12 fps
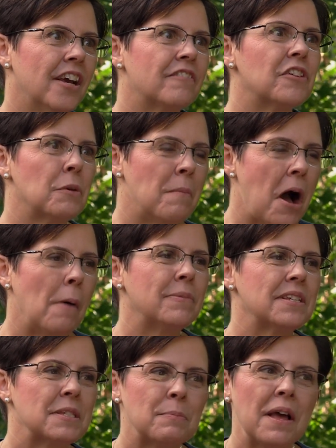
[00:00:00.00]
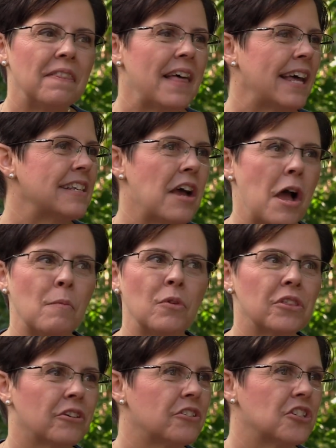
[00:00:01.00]
for the mom to spend that time
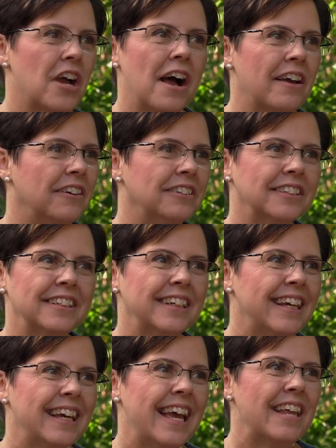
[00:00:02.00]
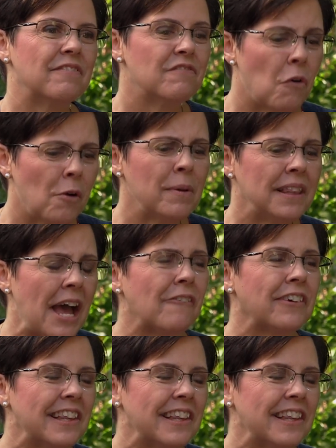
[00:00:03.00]
with her child. Yeah and forming that